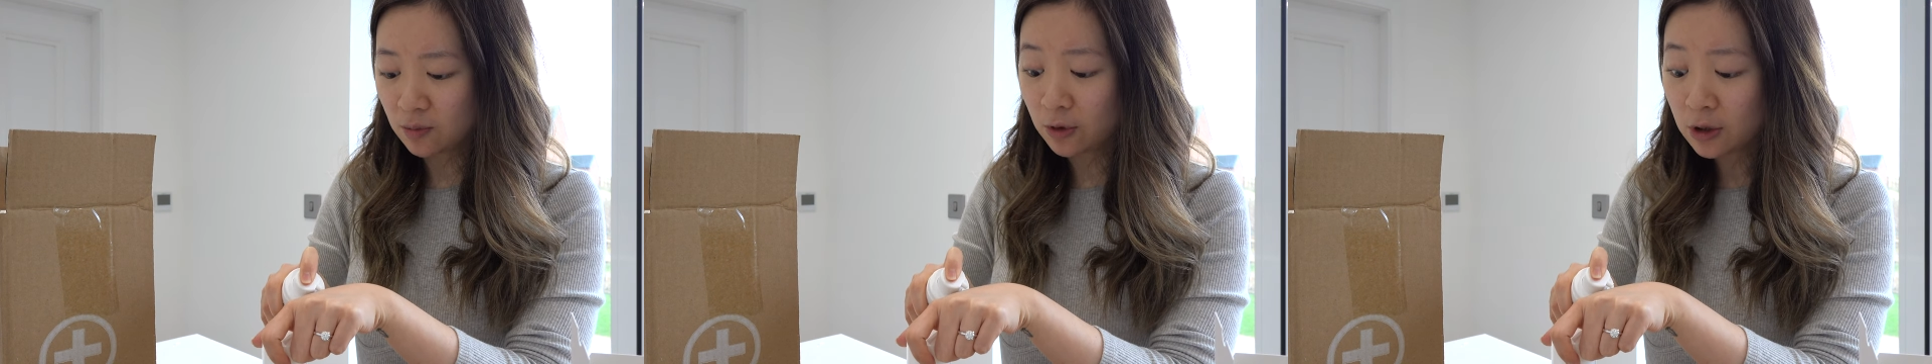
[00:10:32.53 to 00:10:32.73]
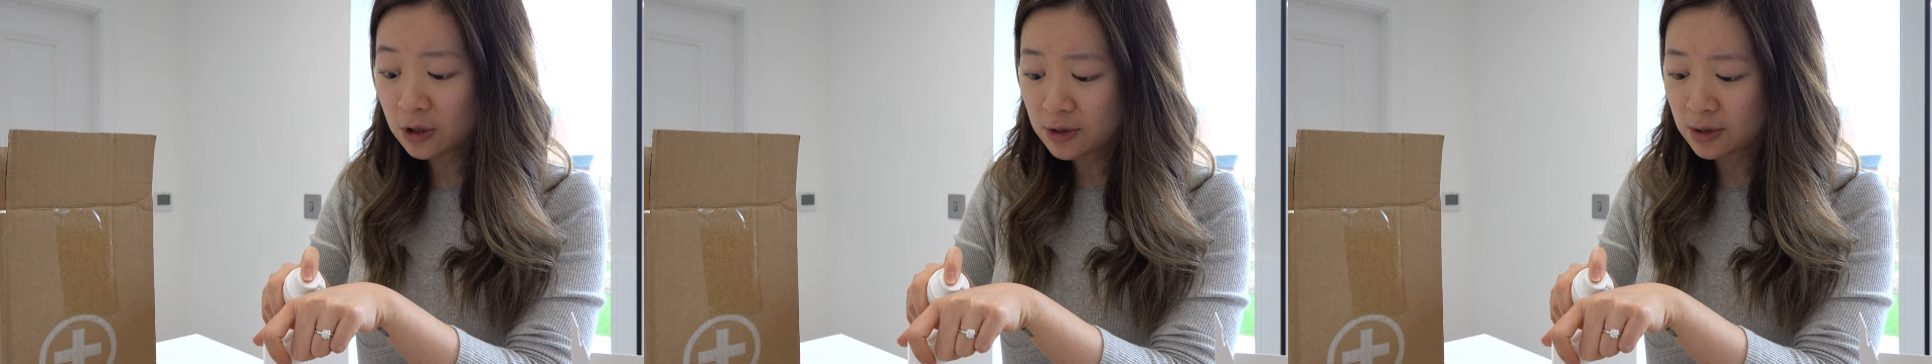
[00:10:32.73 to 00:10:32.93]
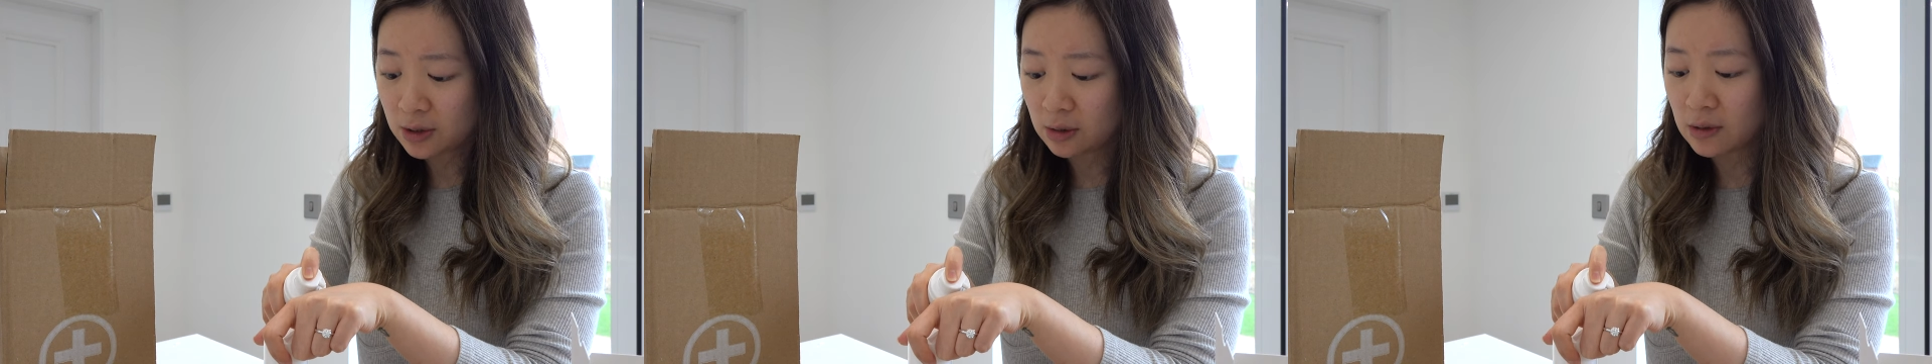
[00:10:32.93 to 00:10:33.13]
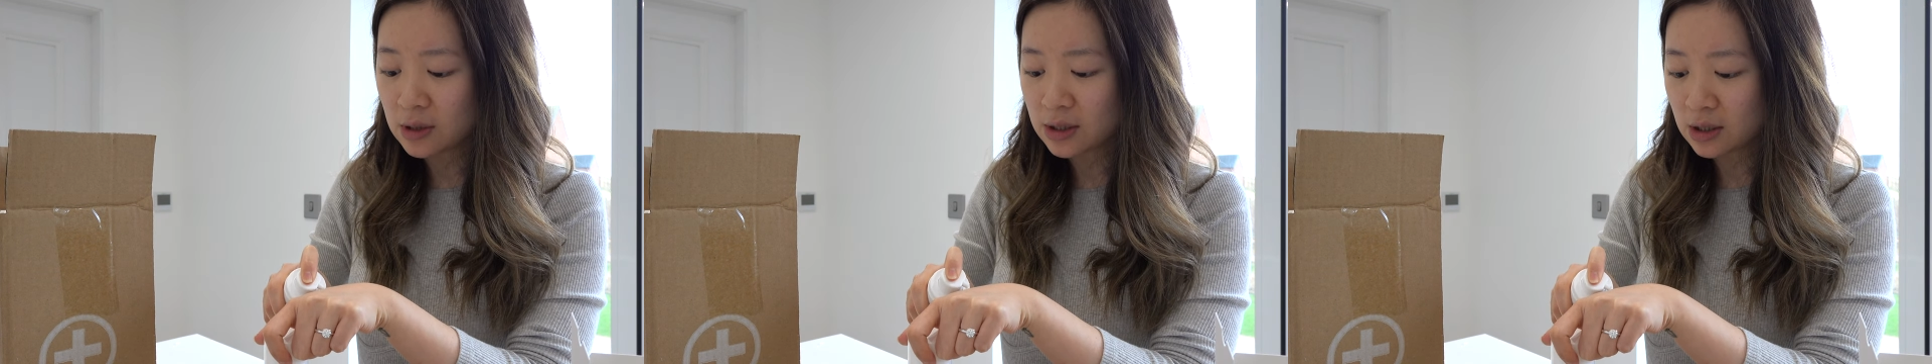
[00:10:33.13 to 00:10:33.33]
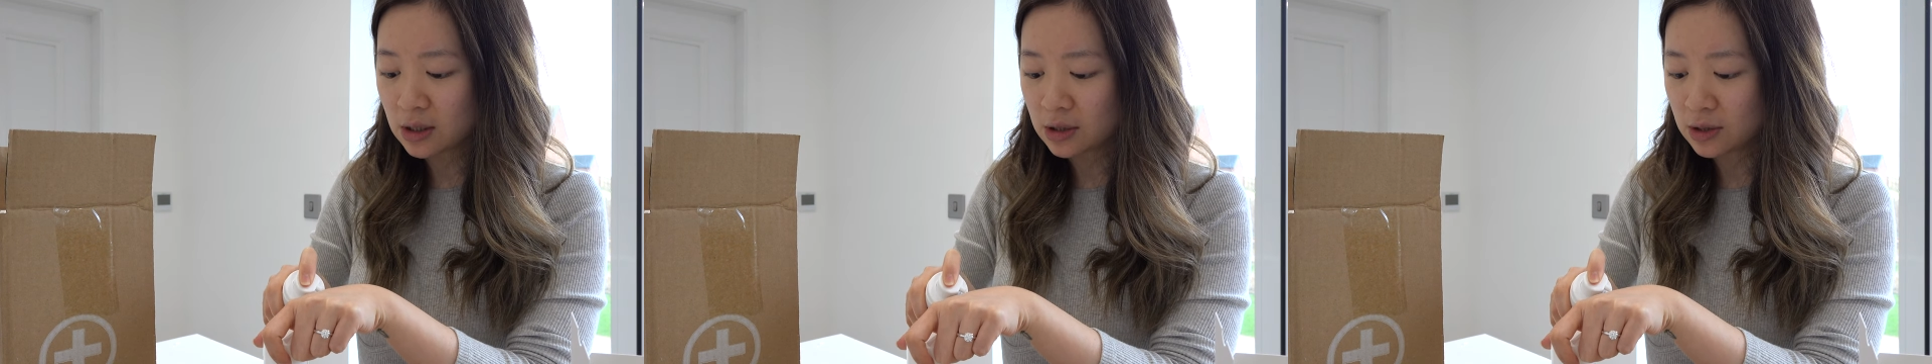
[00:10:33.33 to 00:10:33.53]
Versal
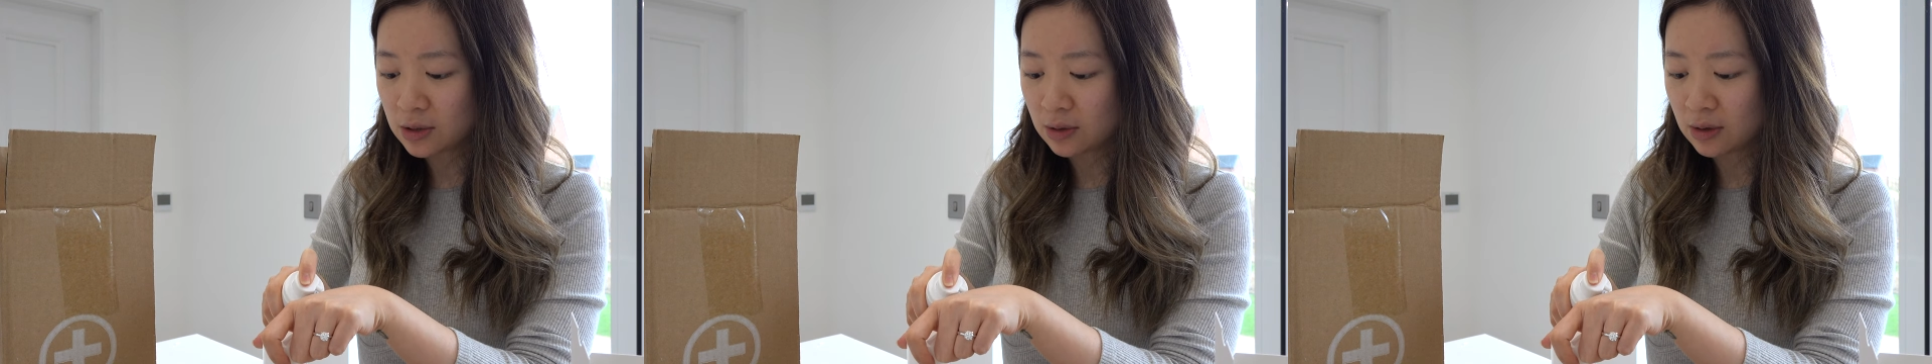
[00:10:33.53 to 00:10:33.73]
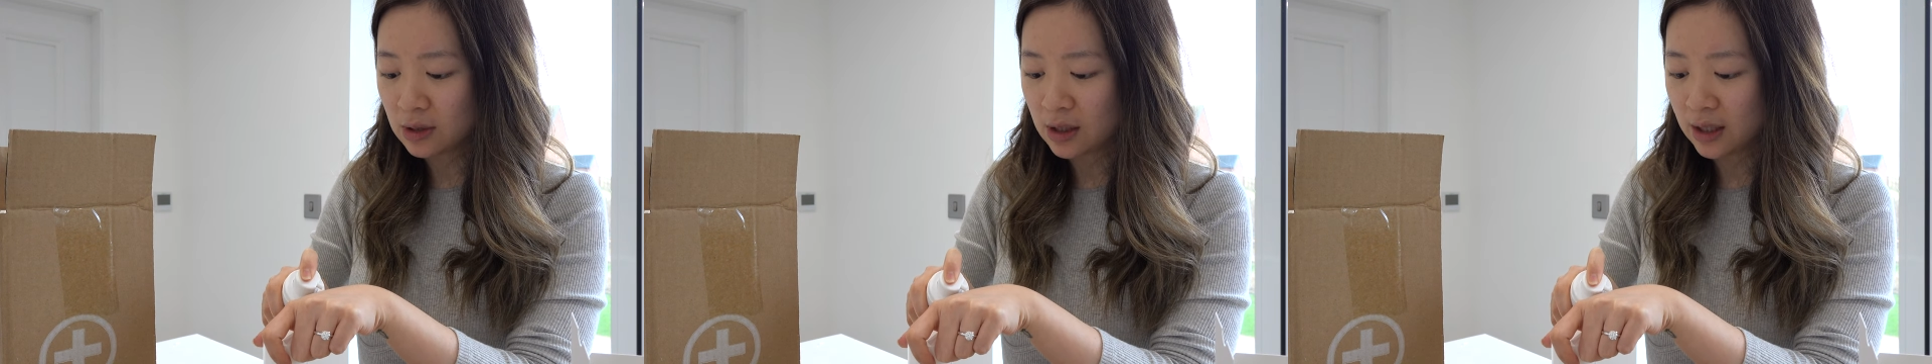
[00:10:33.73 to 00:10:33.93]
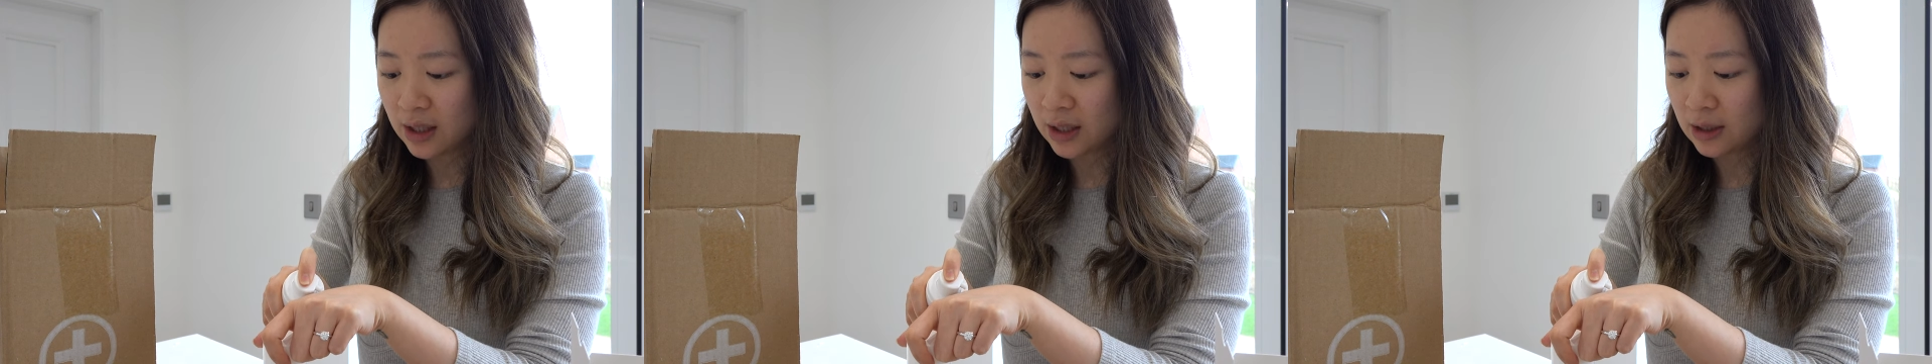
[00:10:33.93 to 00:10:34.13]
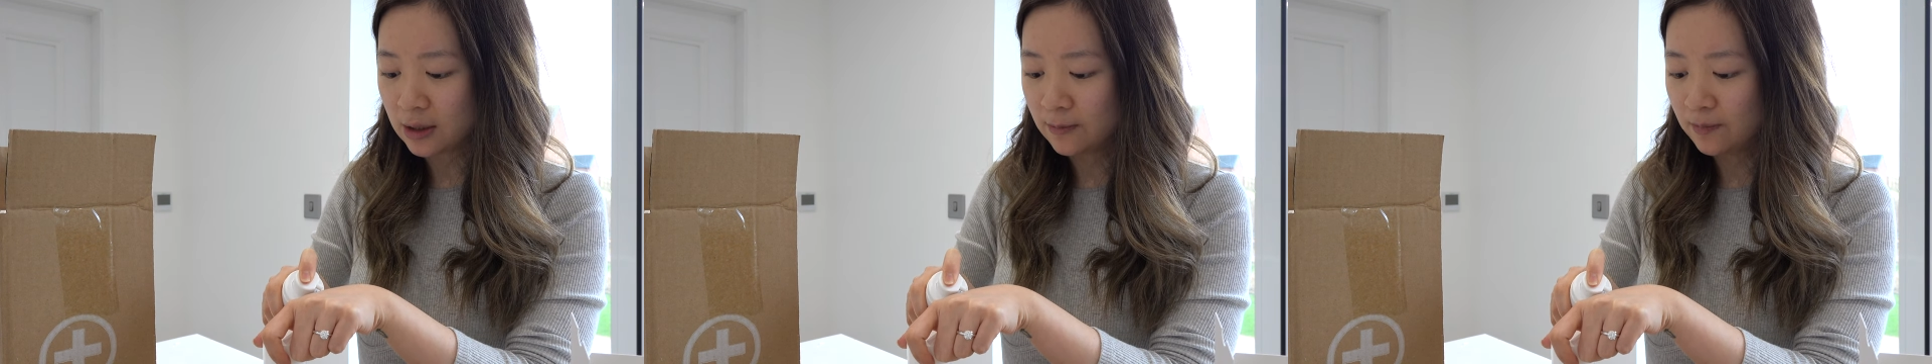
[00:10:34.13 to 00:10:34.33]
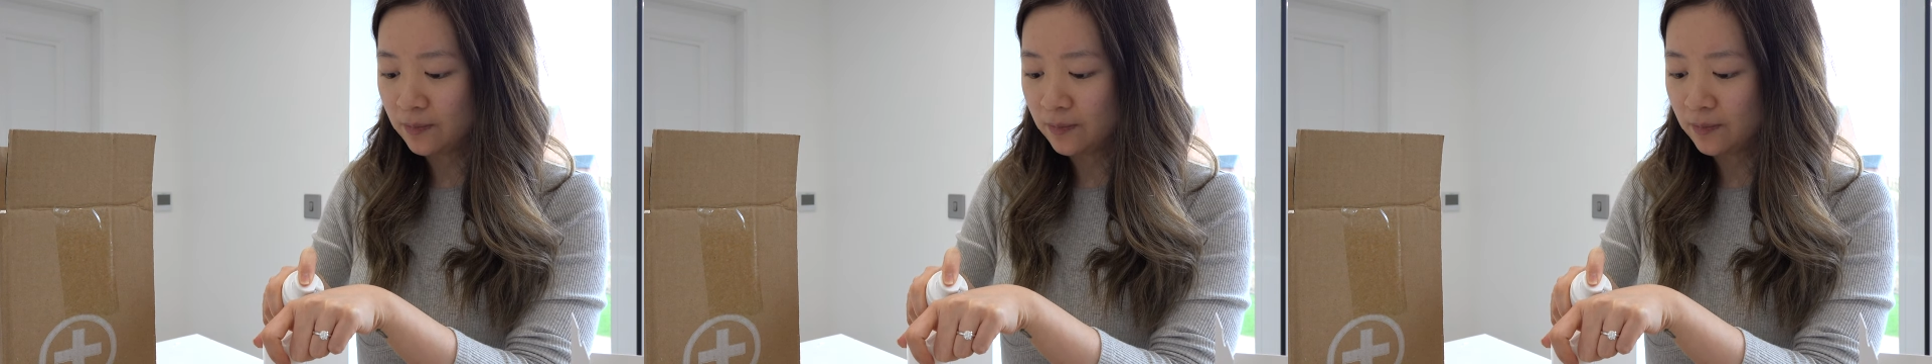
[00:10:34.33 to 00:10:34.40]
is also not like